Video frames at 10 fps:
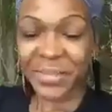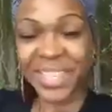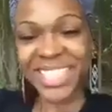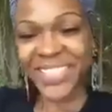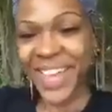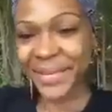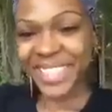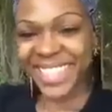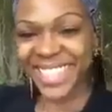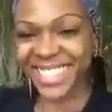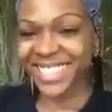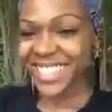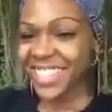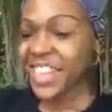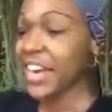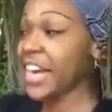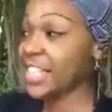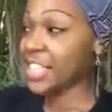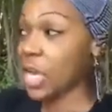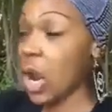Peace, family. All right,
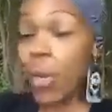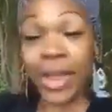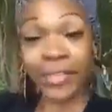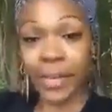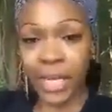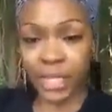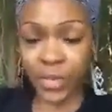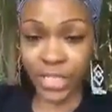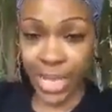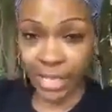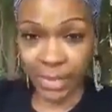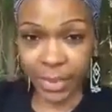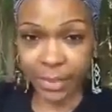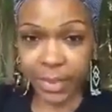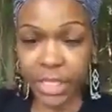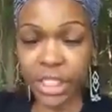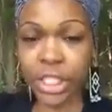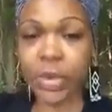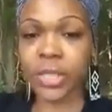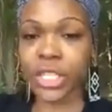so a white feminist reached out to me and she
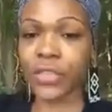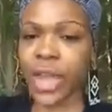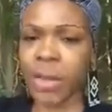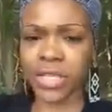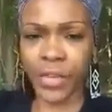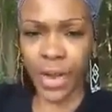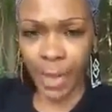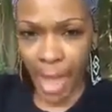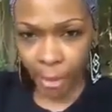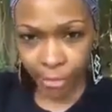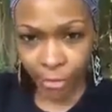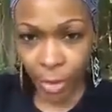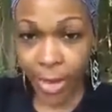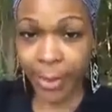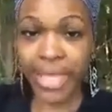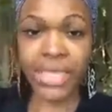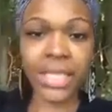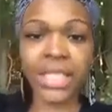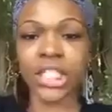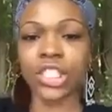told me she thought I was very powerful, and
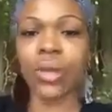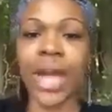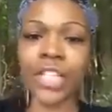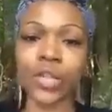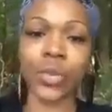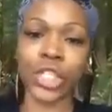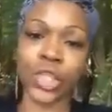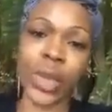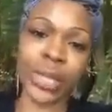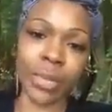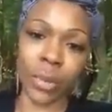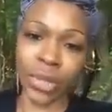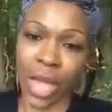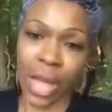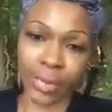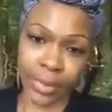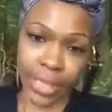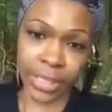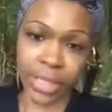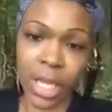basically she tried to persuade me with
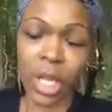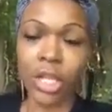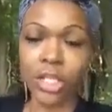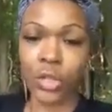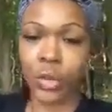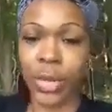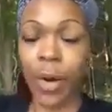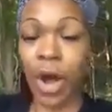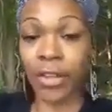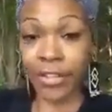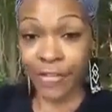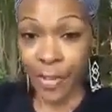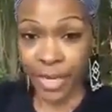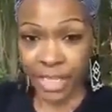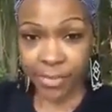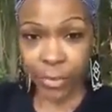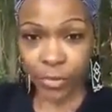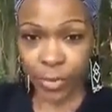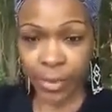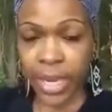compliments to be a part of the feminist
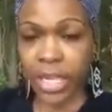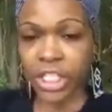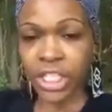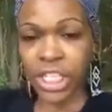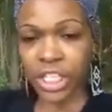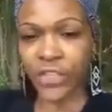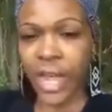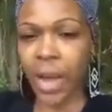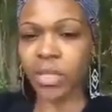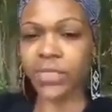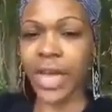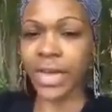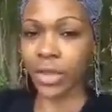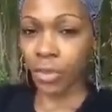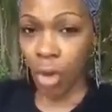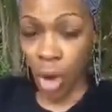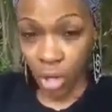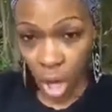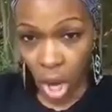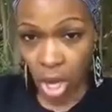movement. She said she thought I was fighting the wrong
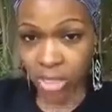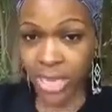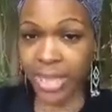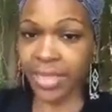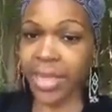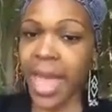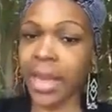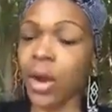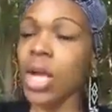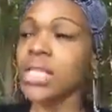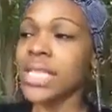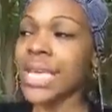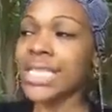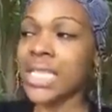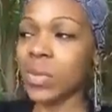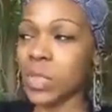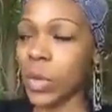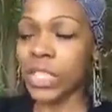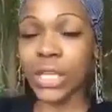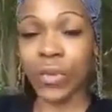cause and that sexism was
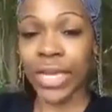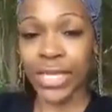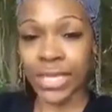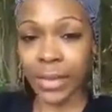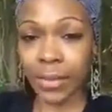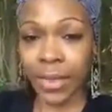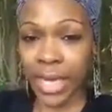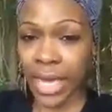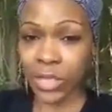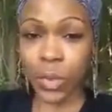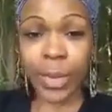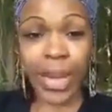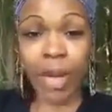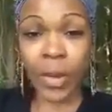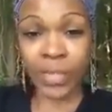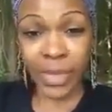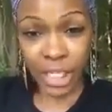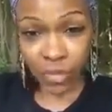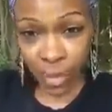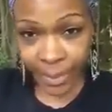worse than racism because women have always been
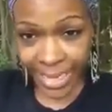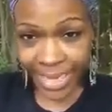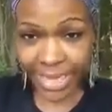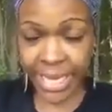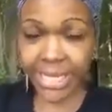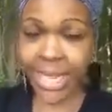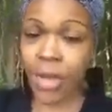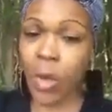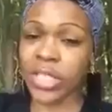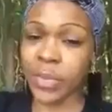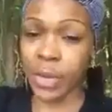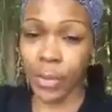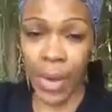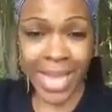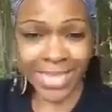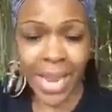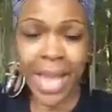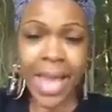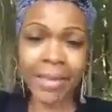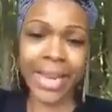discriminated against, have always been oppressed,
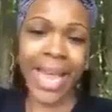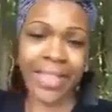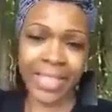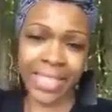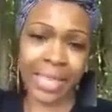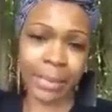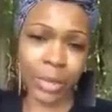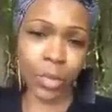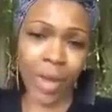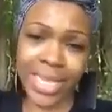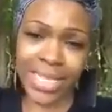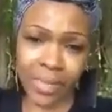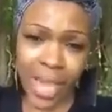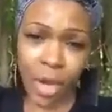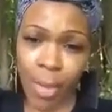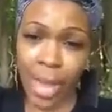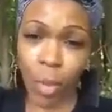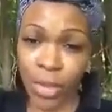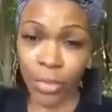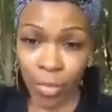have not had the same equal rights as men no matter
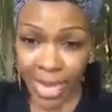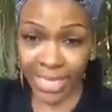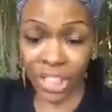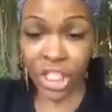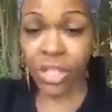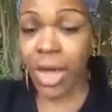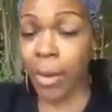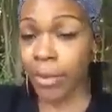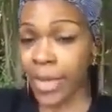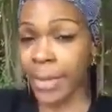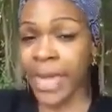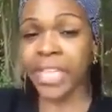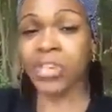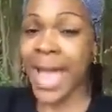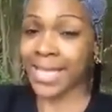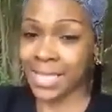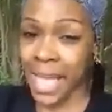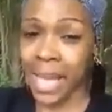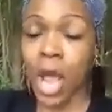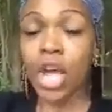what the race, and she thought I would be a major
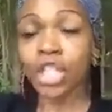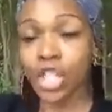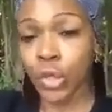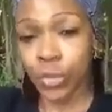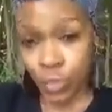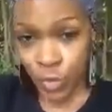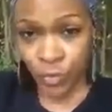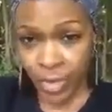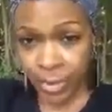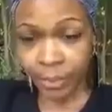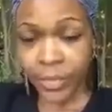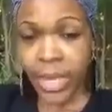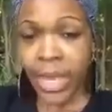asset to the movement.